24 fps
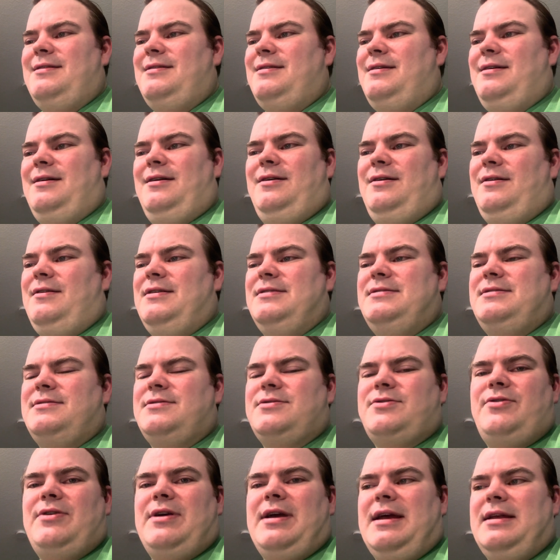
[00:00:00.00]
Oh, this is
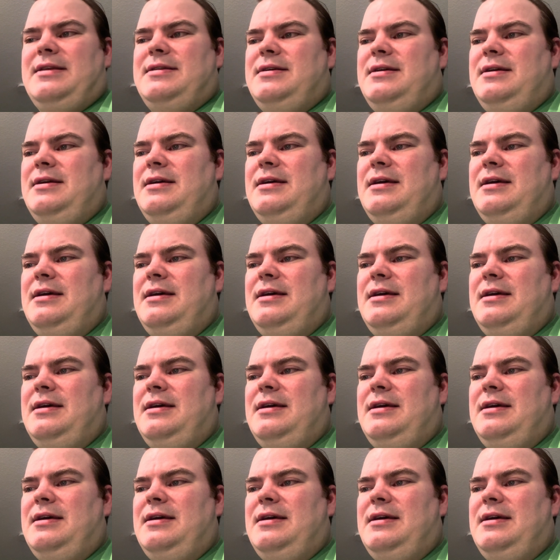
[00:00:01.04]
great.